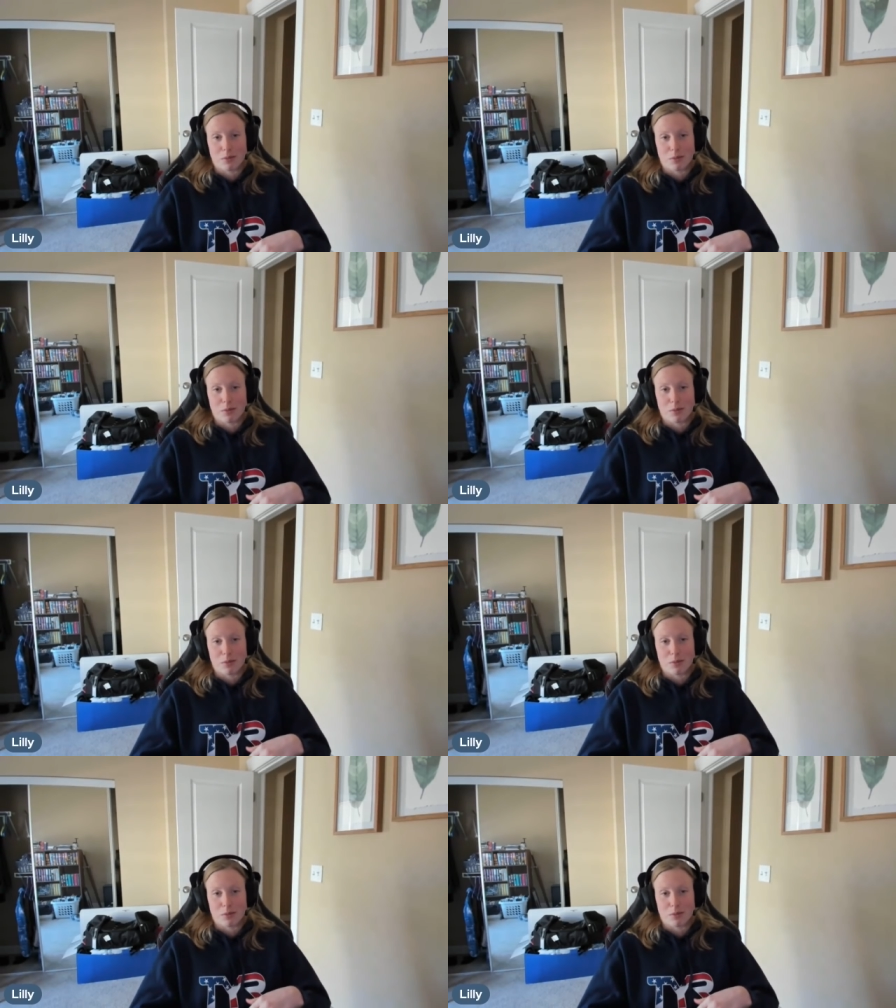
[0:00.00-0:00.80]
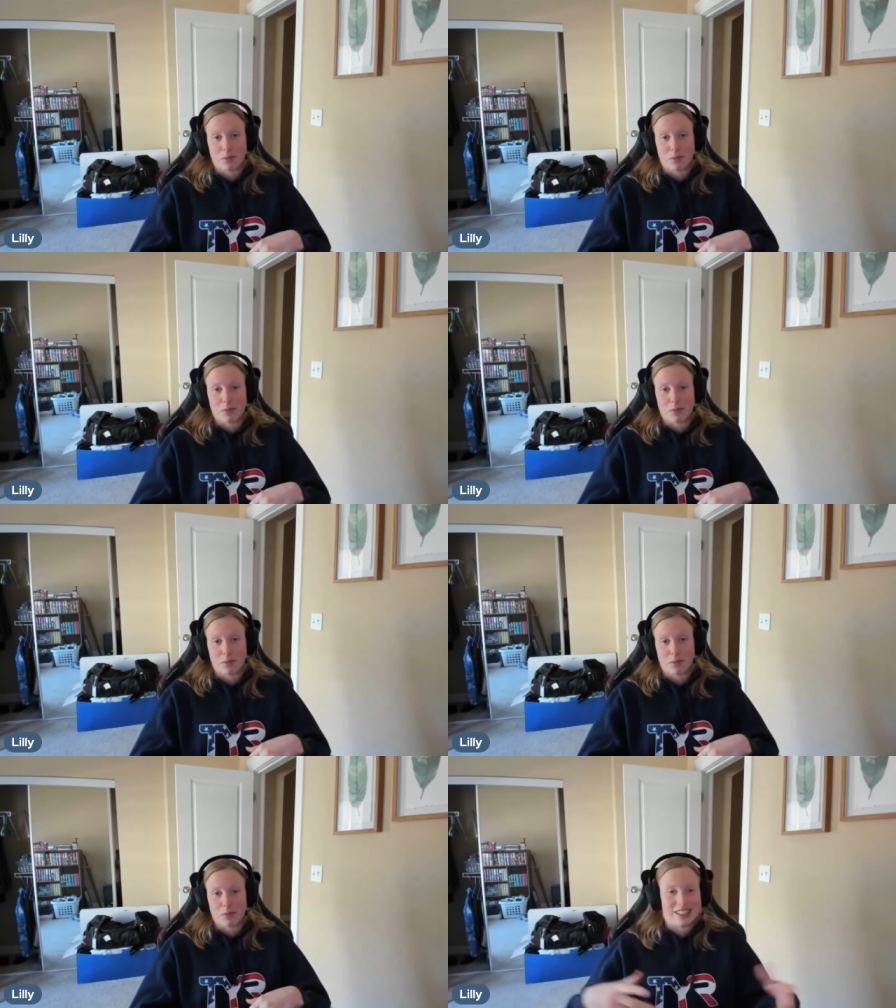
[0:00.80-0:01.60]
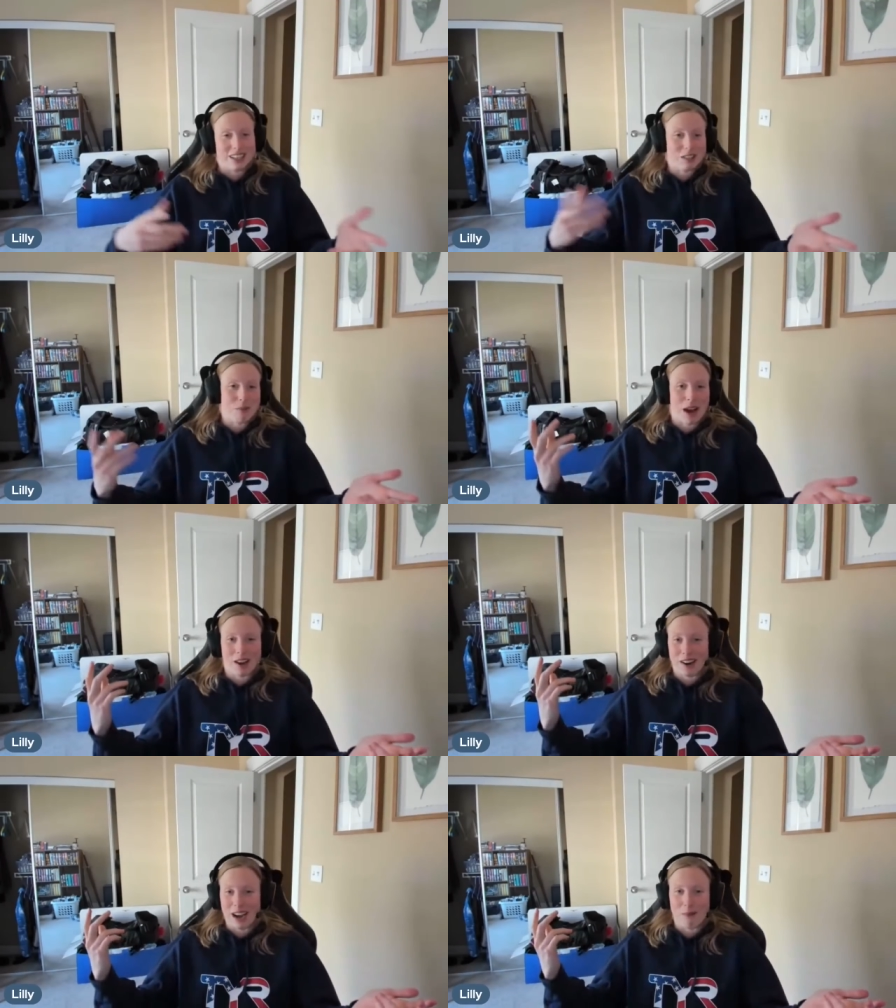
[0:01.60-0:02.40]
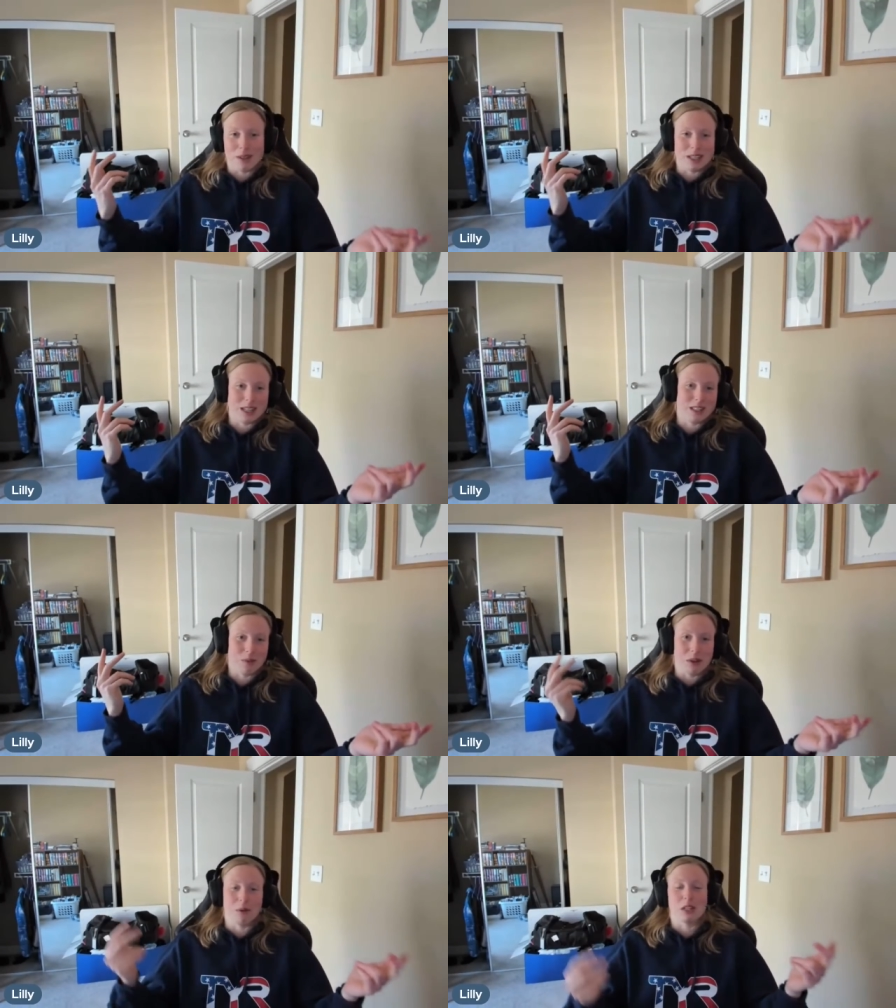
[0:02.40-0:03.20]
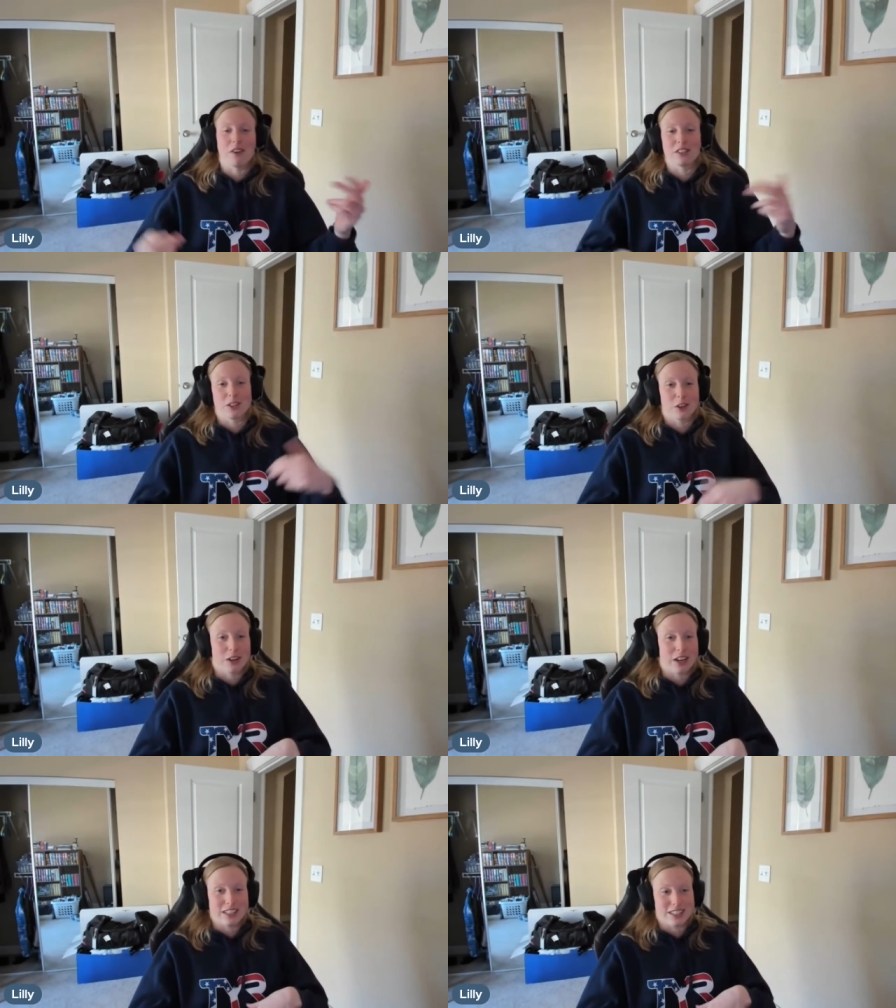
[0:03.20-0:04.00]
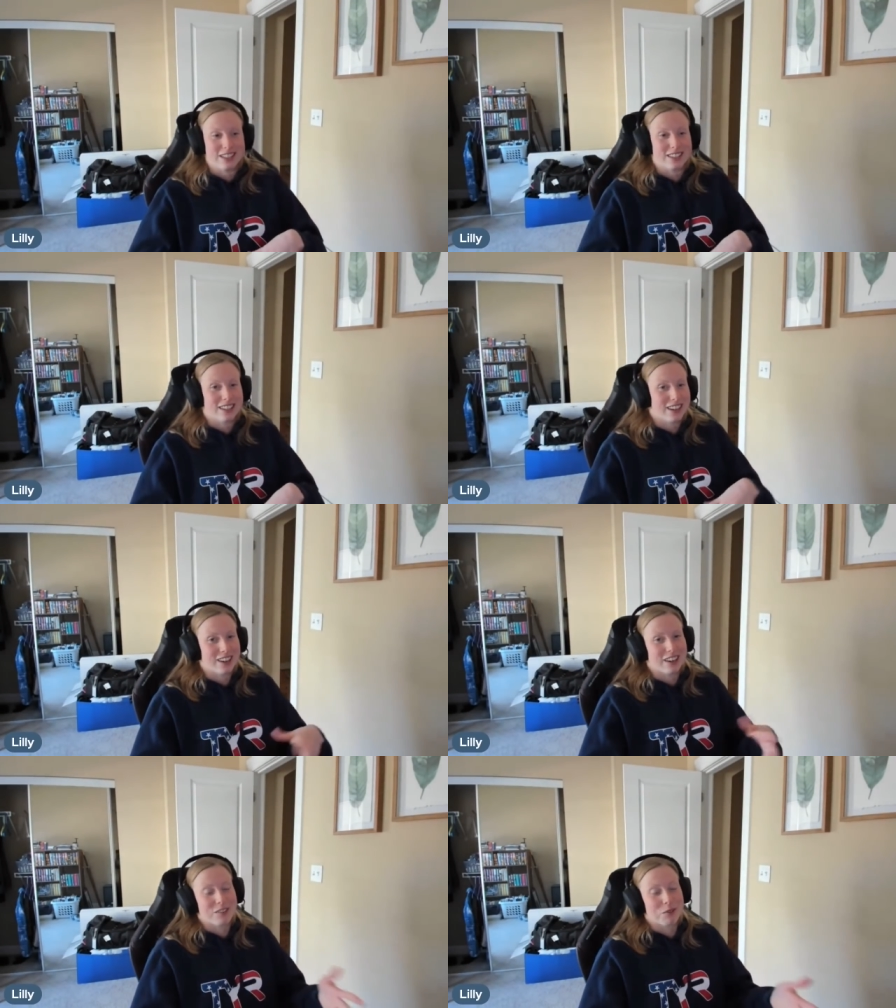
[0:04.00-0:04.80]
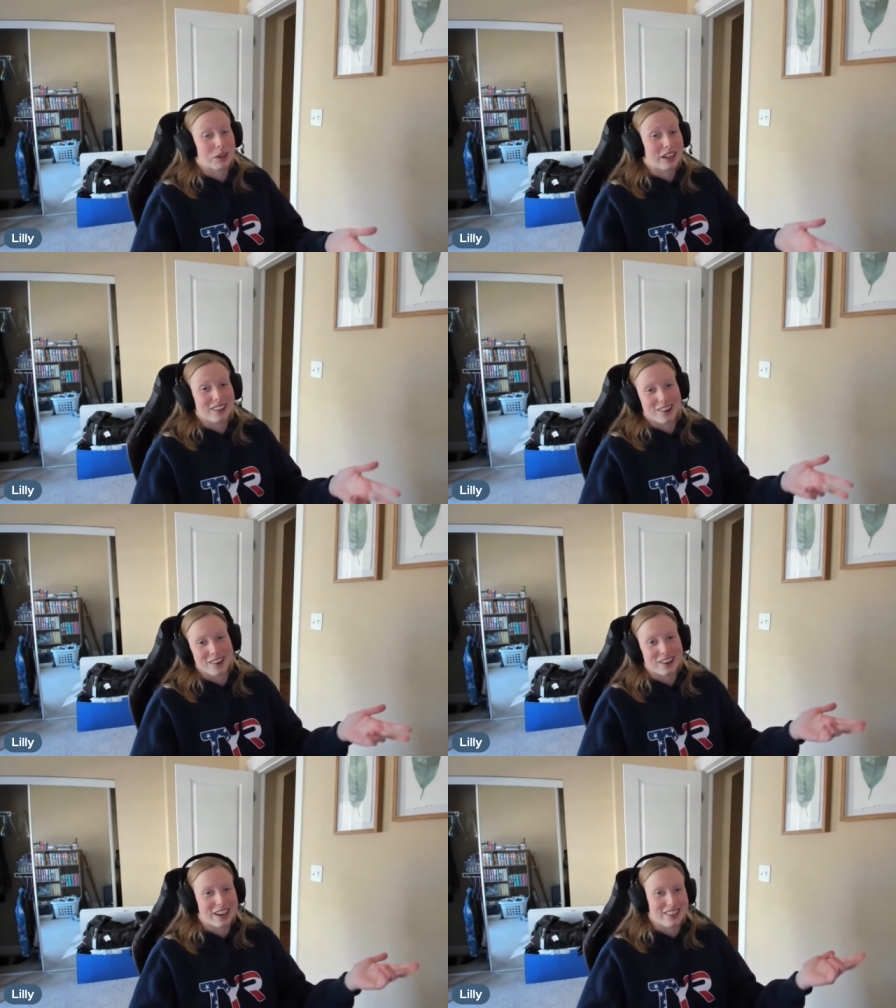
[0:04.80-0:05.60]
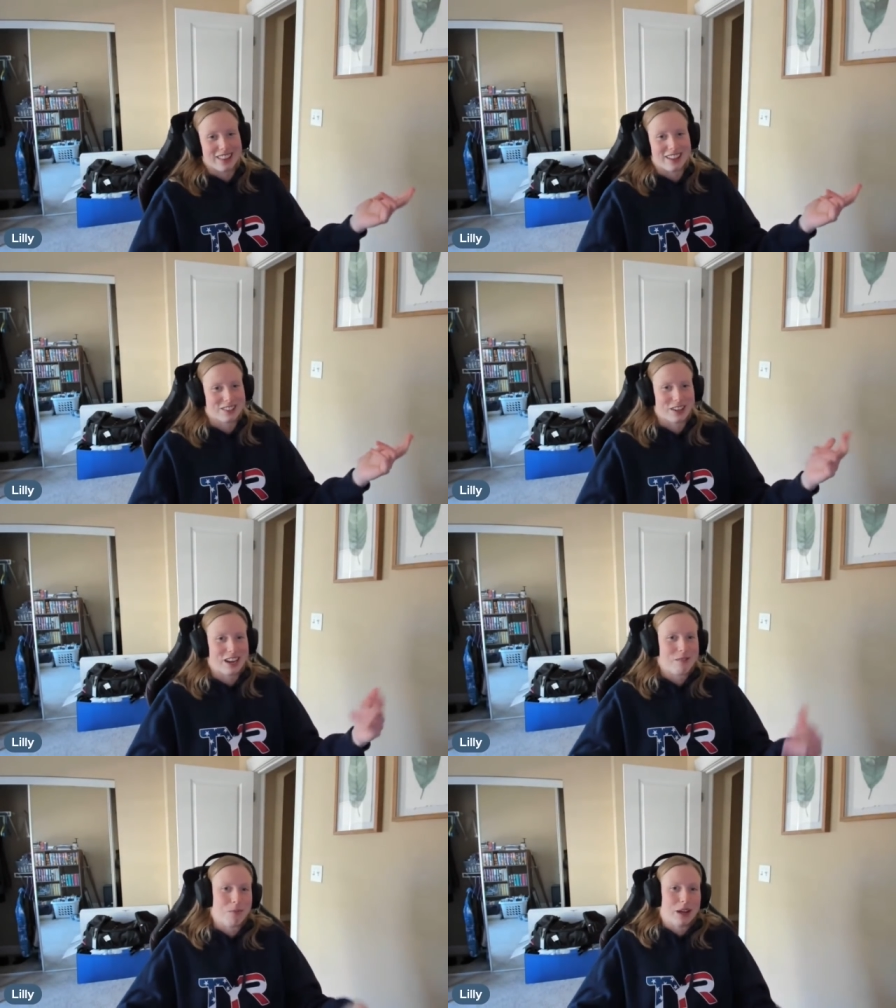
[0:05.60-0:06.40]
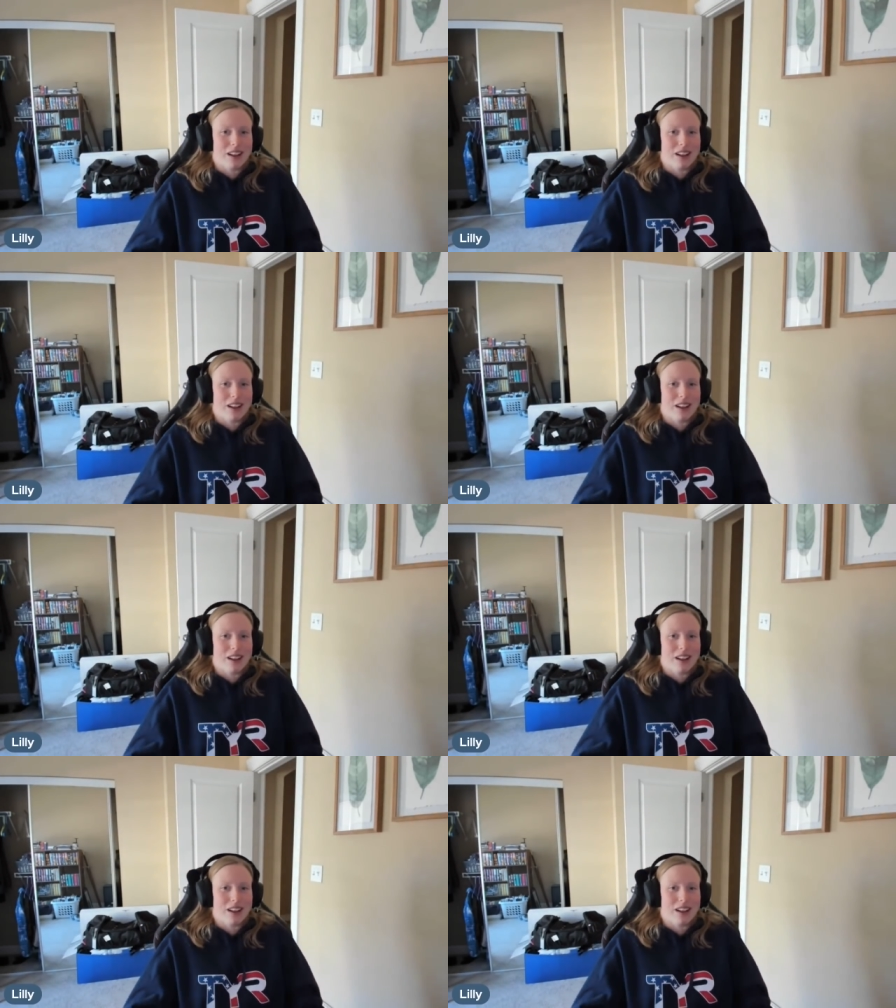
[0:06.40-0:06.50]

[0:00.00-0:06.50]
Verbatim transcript: and where you know it, it doesn't matter how many days of the week we drive each other crazy or or if we're getting along great, that's great.